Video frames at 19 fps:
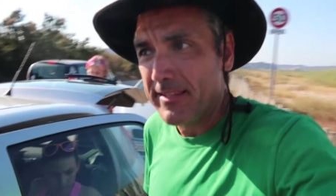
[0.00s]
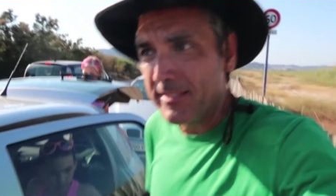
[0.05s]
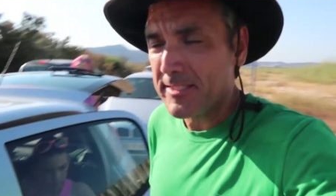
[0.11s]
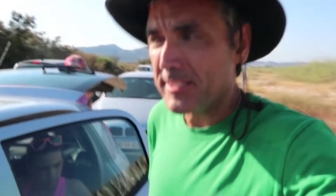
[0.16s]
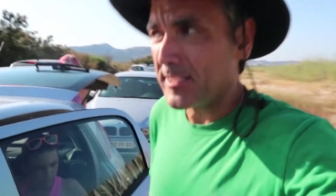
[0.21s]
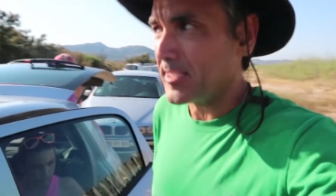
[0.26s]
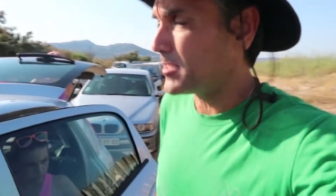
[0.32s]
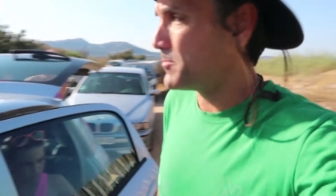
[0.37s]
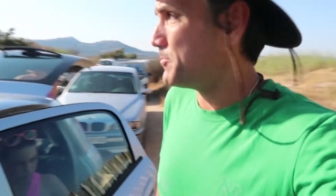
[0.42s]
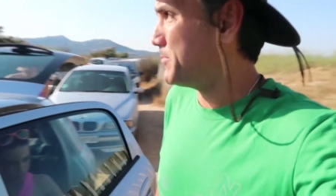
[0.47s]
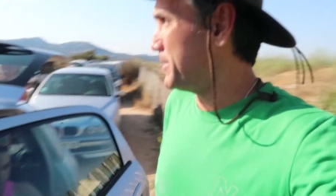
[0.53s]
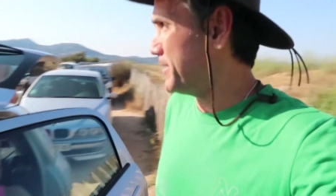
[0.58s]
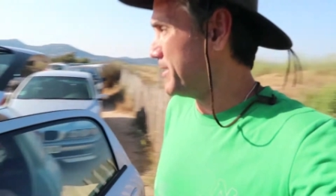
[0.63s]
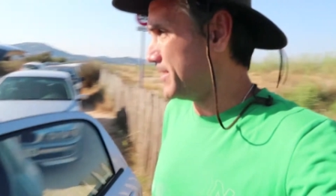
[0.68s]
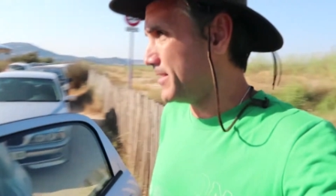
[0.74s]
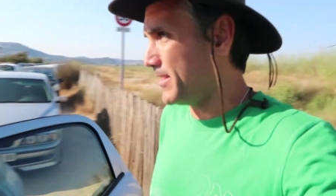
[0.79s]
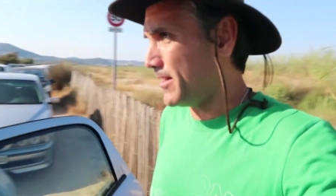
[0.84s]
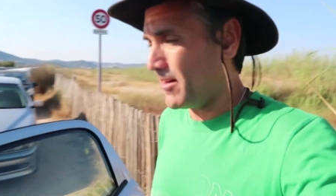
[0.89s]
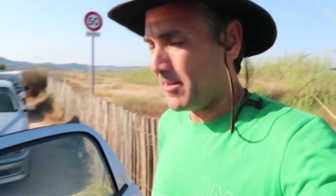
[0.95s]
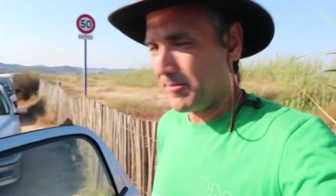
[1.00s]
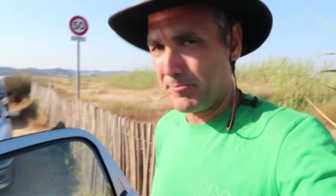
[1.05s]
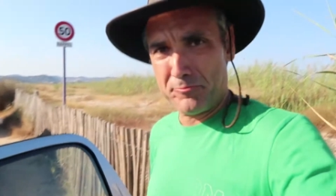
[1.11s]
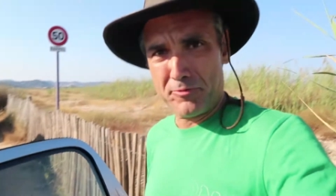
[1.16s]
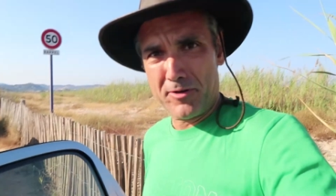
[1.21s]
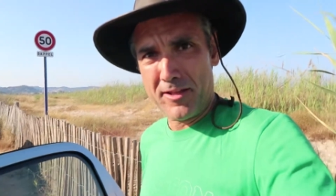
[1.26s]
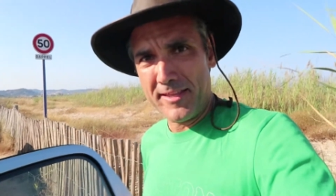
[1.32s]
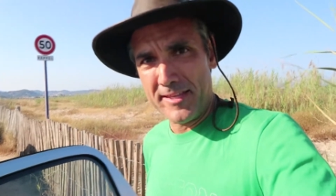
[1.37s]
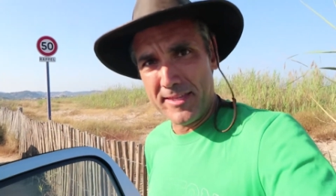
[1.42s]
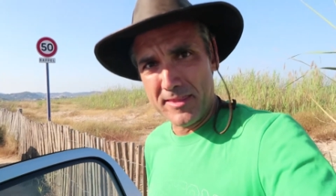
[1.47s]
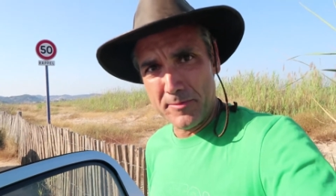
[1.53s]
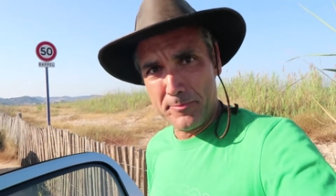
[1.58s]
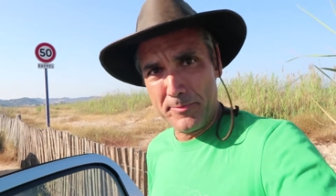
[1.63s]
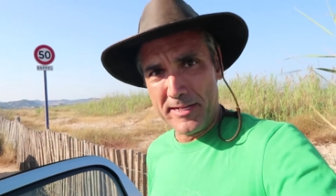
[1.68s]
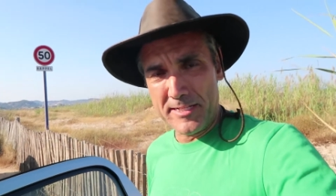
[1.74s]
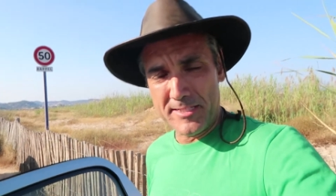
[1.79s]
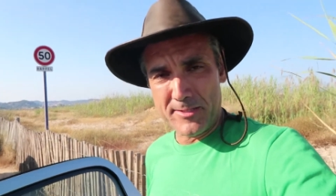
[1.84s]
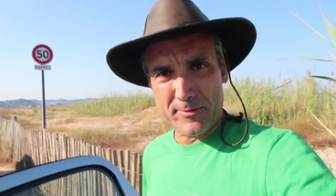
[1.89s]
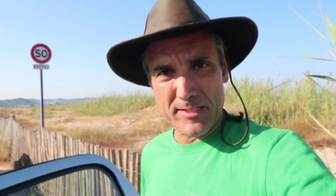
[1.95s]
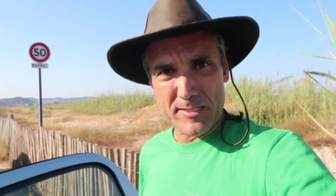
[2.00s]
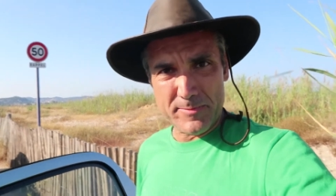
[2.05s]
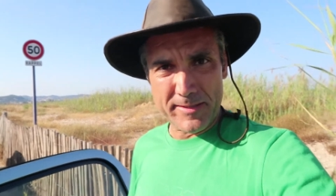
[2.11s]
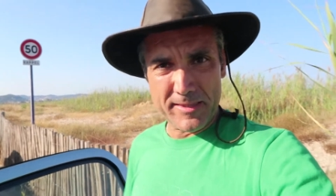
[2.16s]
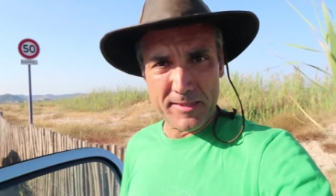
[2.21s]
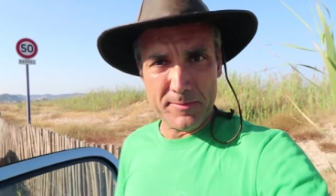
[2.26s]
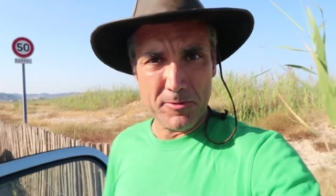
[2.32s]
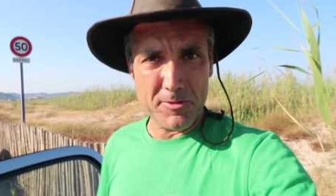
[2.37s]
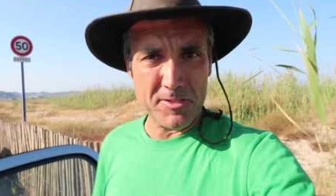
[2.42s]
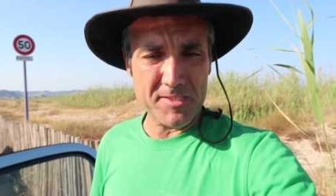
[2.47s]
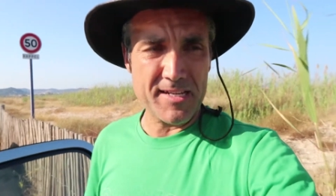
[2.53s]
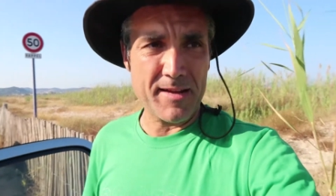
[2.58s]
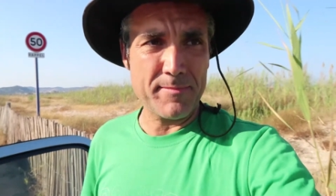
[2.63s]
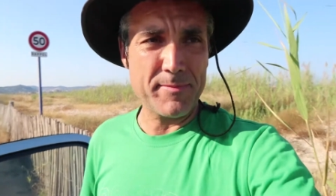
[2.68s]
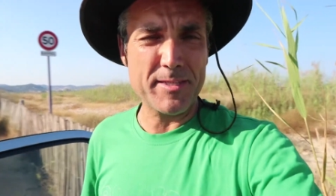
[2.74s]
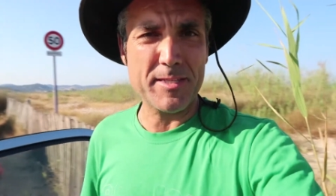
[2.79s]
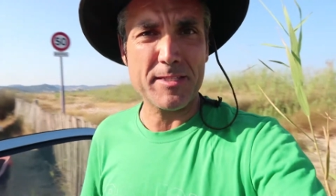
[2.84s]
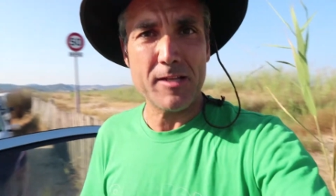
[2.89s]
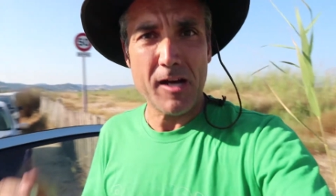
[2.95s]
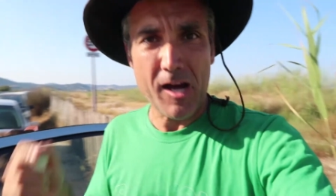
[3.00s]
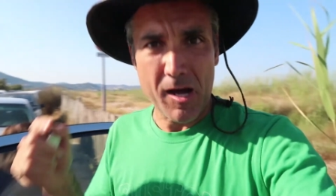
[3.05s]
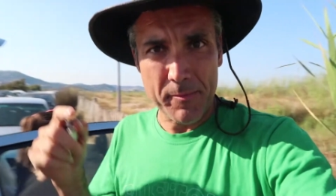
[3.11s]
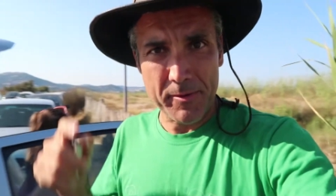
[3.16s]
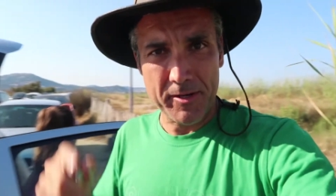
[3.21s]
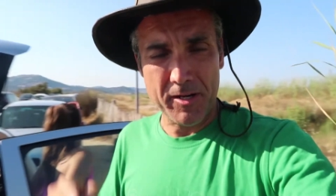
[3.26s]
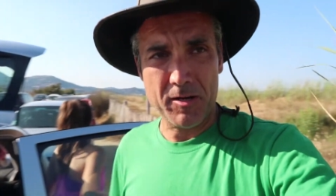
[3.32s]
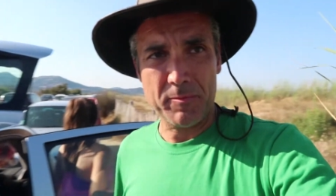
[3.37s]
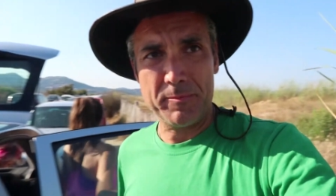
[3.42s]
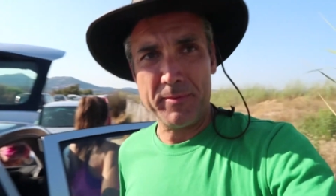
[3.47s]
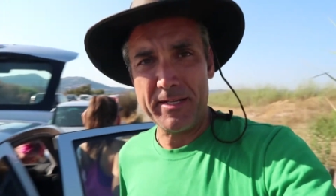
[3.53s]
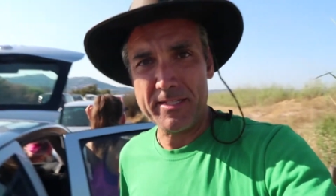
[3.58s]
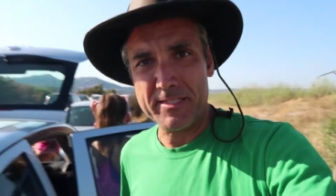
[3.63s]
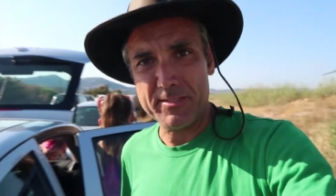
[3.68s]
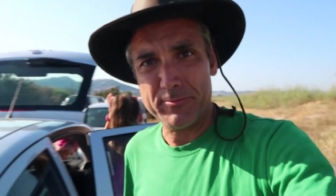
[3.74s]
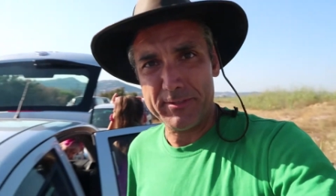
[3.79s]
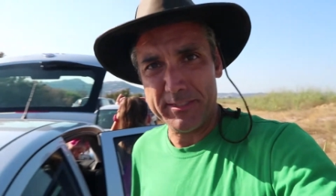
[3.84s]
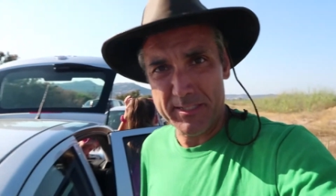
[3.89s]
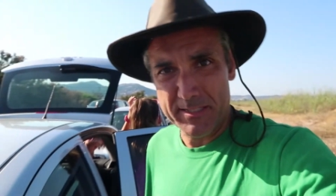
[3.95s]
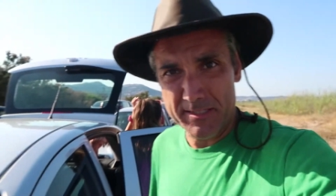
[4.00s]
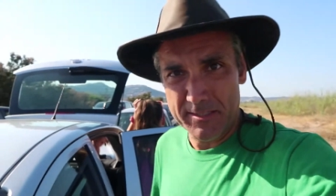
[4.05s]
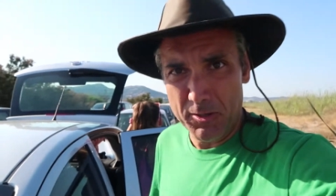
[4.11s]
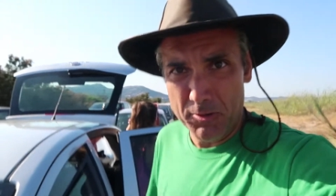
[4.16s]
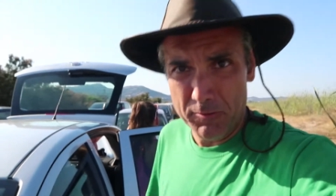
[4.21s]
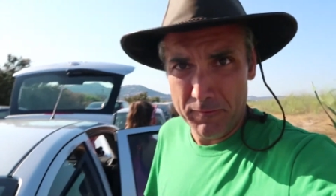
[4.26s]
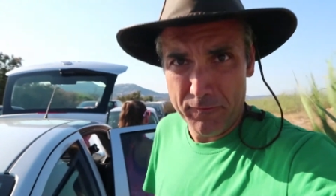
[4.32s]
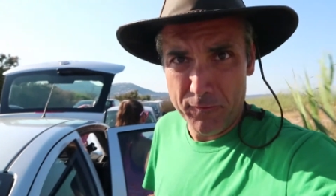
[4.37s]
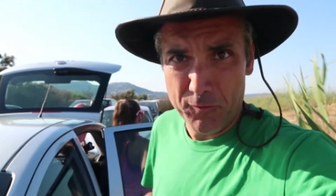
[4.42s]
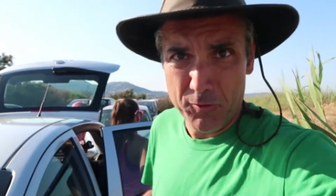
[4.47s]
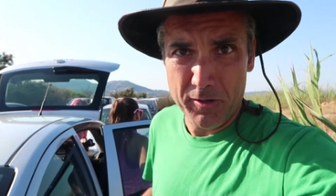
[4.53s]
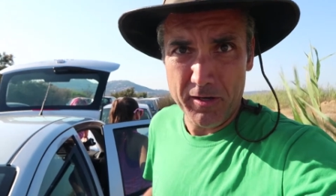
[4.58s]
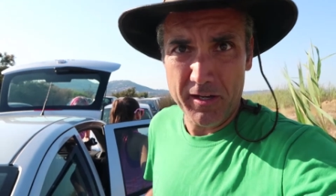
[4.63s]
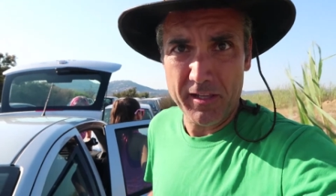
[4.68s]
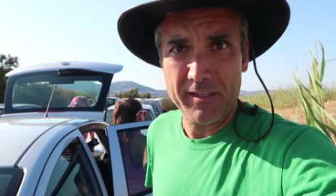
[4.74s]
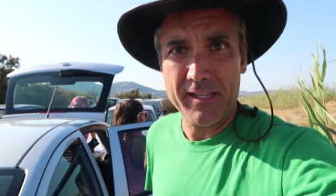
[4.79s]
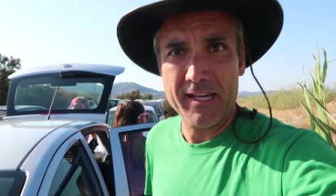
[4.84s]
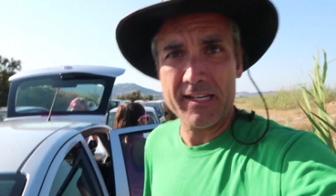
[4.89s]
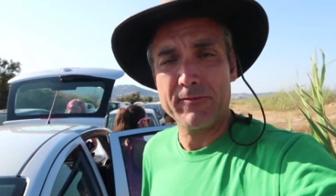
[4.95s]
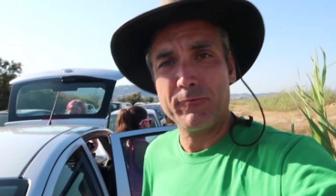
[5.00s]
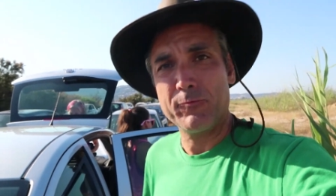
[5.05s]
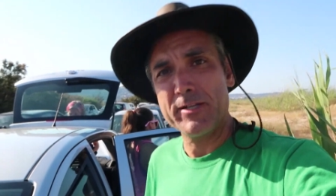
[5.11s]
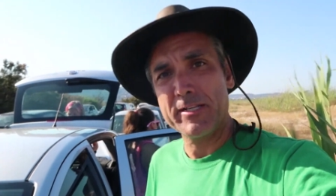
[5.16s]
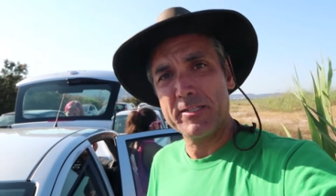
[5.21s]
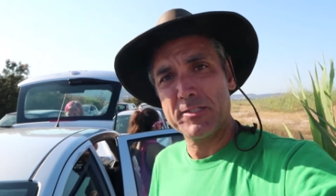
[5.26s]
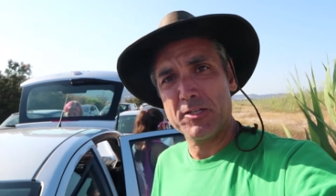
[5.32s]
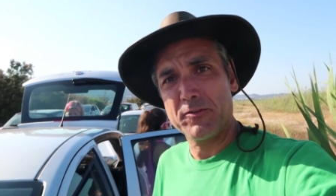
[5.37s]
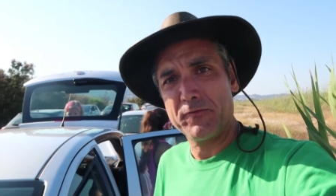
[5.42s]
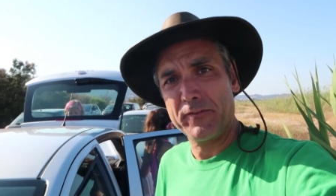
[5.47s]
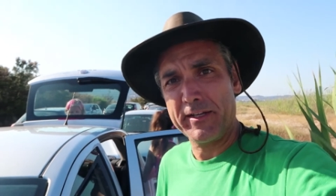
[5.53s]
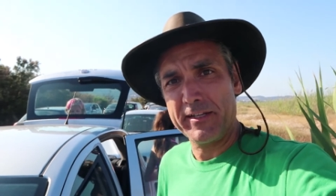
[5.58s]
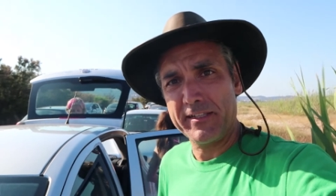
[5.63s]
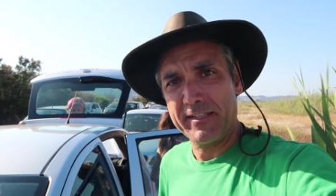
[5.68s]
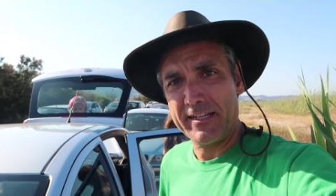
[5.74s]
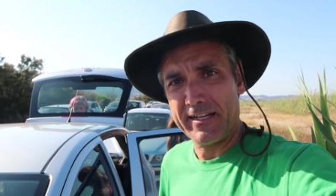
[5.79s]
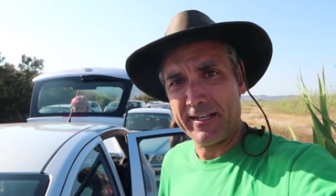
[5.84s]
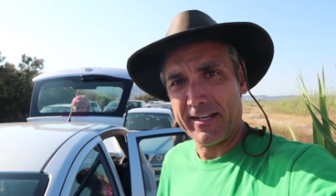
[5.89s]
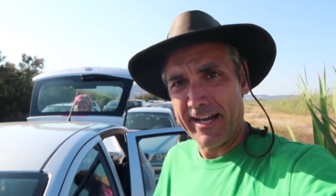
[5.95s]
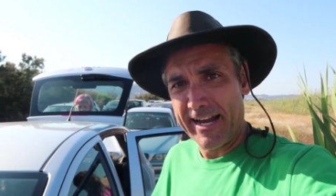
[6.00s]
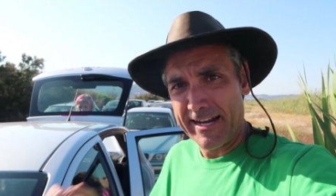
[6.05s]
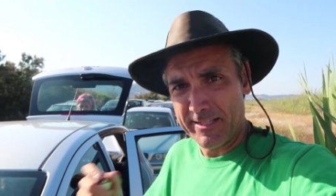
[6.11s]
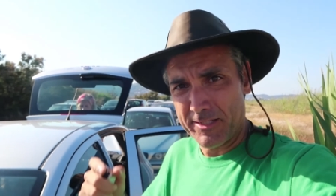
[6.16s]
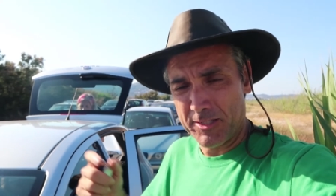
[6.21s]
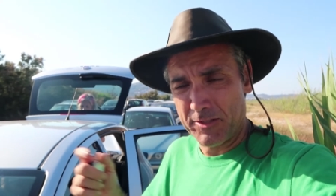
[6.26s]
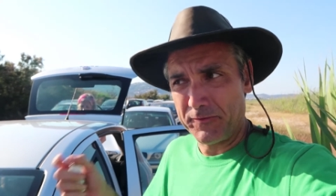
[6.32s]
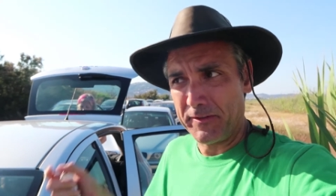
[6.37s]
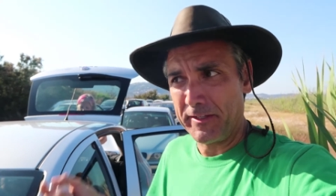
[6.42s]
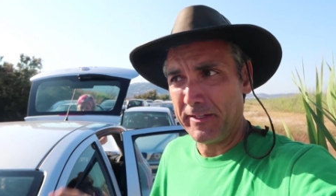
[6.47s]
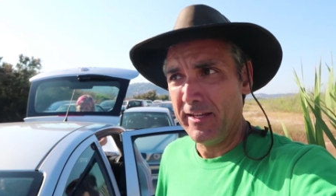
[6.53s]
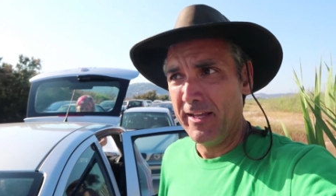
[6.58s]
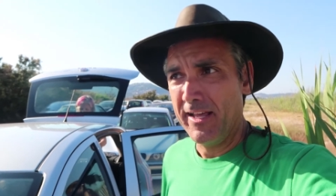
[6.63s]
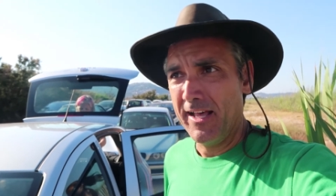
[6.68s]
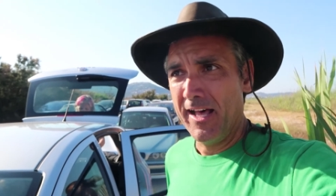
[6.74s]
This has been probably the beach that we spent the most time. This is Amarnar Beach, which is known for a lot of windsurfing, a lot of kite surfing.